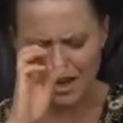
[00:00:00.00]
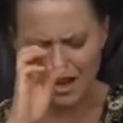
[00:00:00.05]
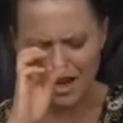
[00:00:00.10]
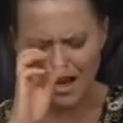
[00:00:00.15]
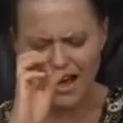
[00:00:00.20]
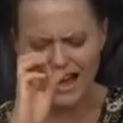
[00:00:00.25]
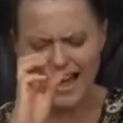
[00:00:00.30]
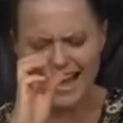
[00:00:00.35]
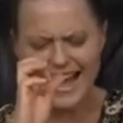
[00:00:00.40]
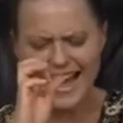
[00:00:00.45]

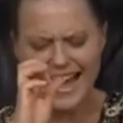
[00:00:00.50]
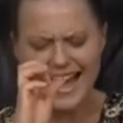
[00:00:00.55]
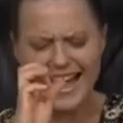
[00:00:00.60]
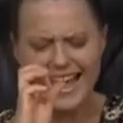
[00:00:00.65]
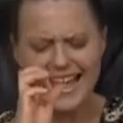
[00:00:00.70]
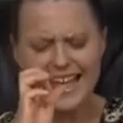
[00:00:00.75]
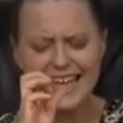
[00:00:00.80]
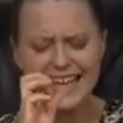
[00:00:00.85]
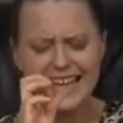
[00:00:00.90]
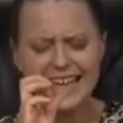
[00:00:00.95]

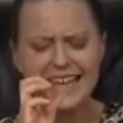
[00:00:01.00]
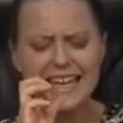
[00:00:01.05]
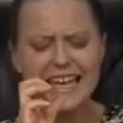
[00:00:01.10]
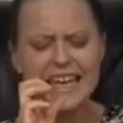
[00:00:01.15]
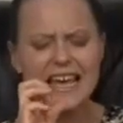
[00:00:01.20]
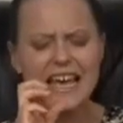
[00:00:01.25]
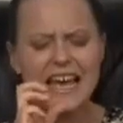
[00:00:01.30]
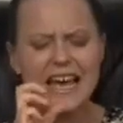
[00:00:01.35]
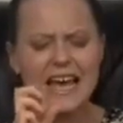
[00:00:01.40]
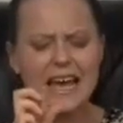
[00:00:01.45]

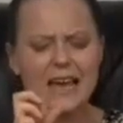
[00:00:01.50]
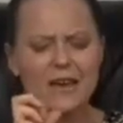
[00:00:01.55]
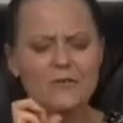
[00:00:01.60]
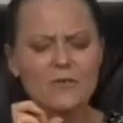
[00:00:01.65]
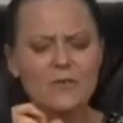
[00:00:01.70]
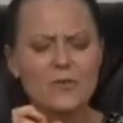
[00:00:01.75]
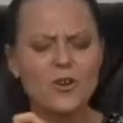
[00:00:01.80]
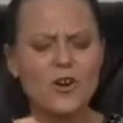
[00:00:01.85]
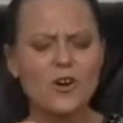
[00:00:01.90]
I have